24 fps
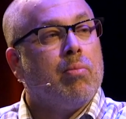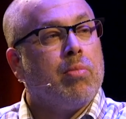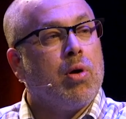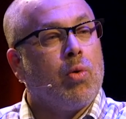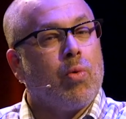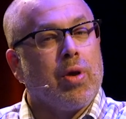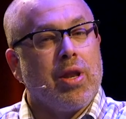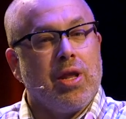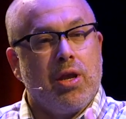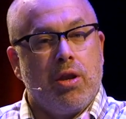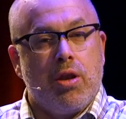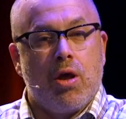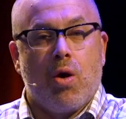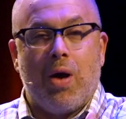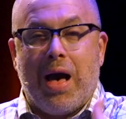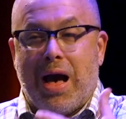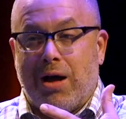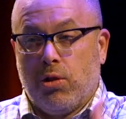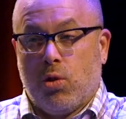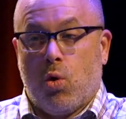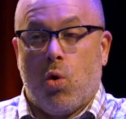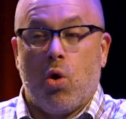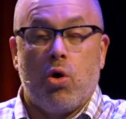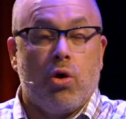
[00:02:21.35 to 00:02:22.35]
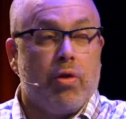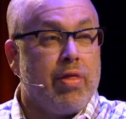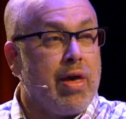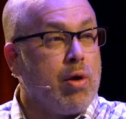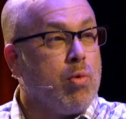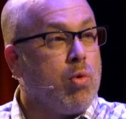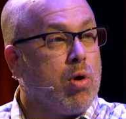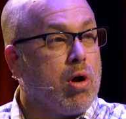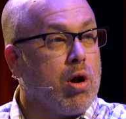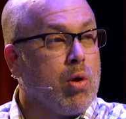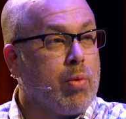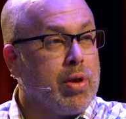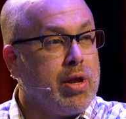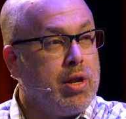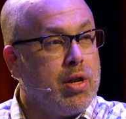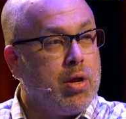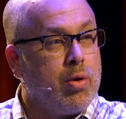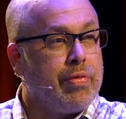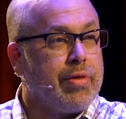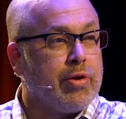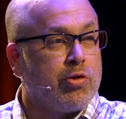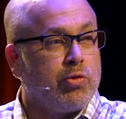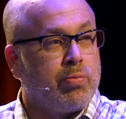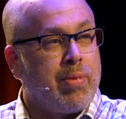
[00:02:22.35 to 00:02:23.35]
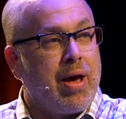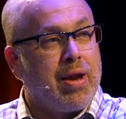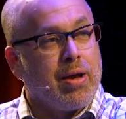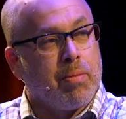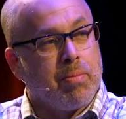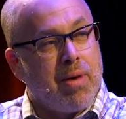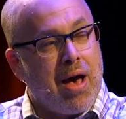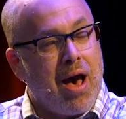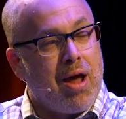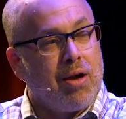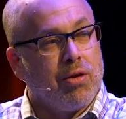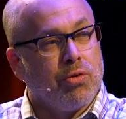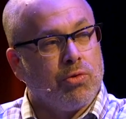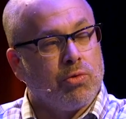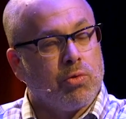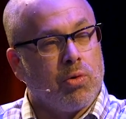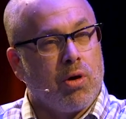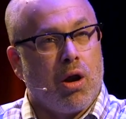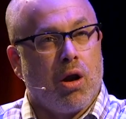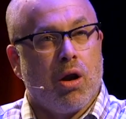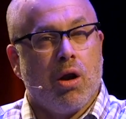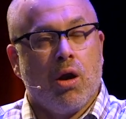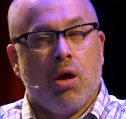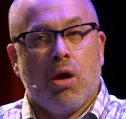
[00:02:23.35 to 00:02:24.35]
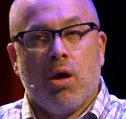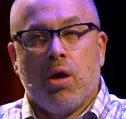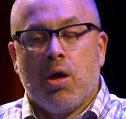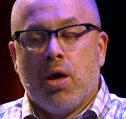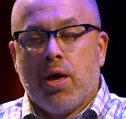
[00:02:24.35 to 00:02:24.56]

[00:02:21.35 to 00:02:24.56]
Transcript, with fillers: but we didn't know how loyal they were. We didn't know what their spending patterns were.